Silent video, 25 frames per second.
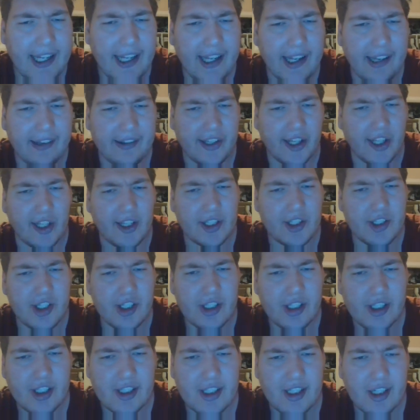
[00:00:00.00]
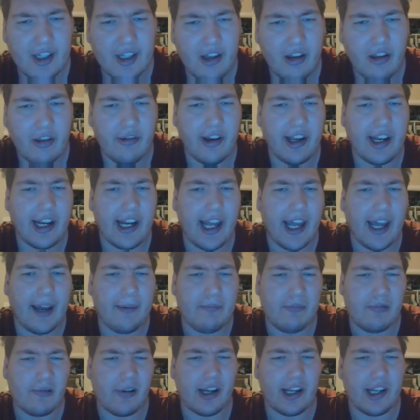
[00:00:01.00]
Intelligence,
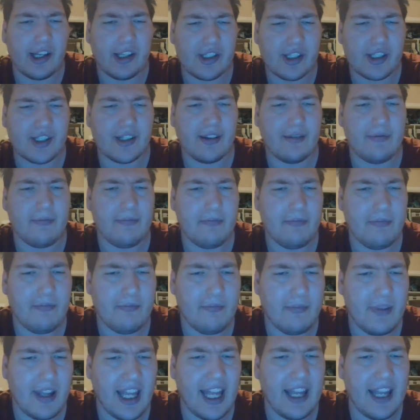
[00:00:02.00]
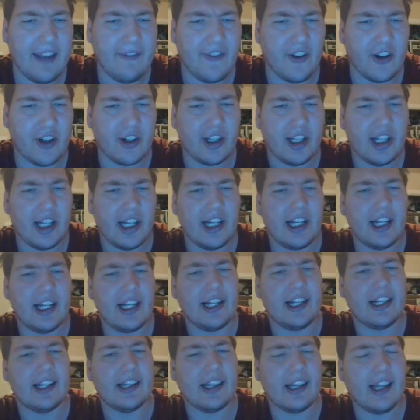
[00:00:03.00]
3.5 brains. Behavior,
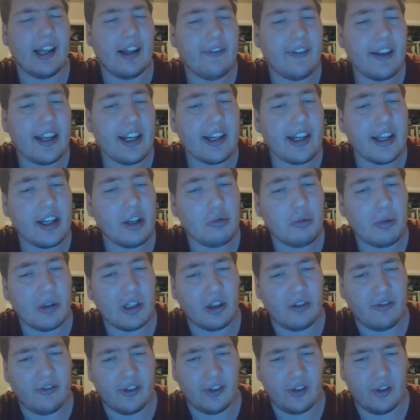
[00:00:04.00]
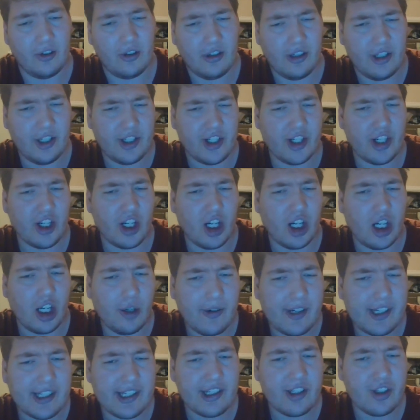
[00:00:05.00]
loving and willful. She
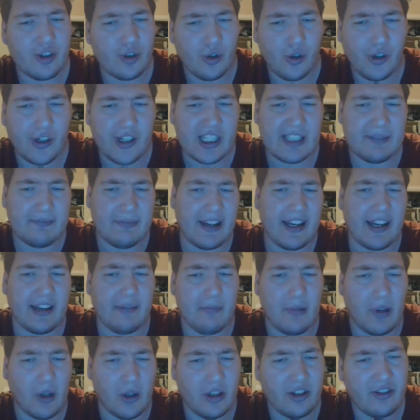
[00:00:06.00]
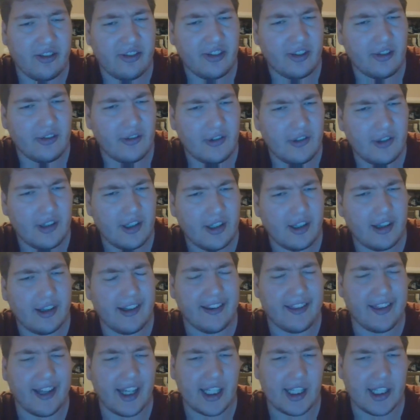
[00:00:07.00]
always enjoys being beautiful.
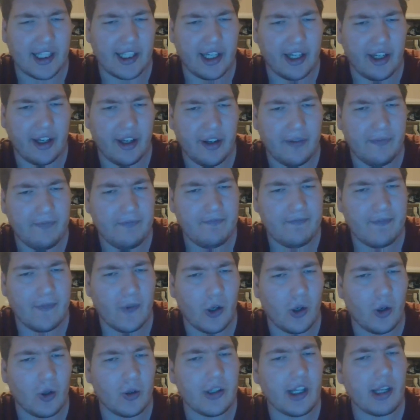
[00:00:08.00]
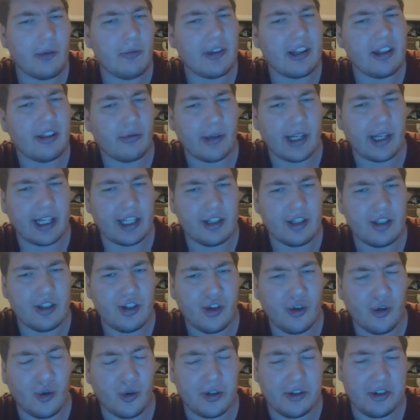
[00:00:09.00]
Lethality, only when threatened
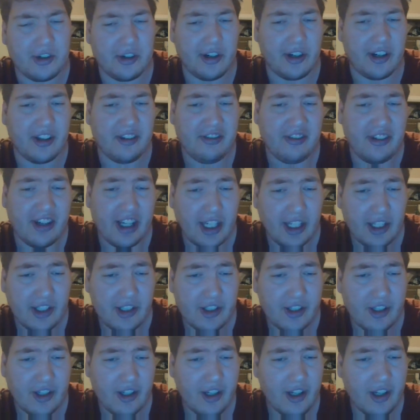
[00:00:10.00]
or during a fight.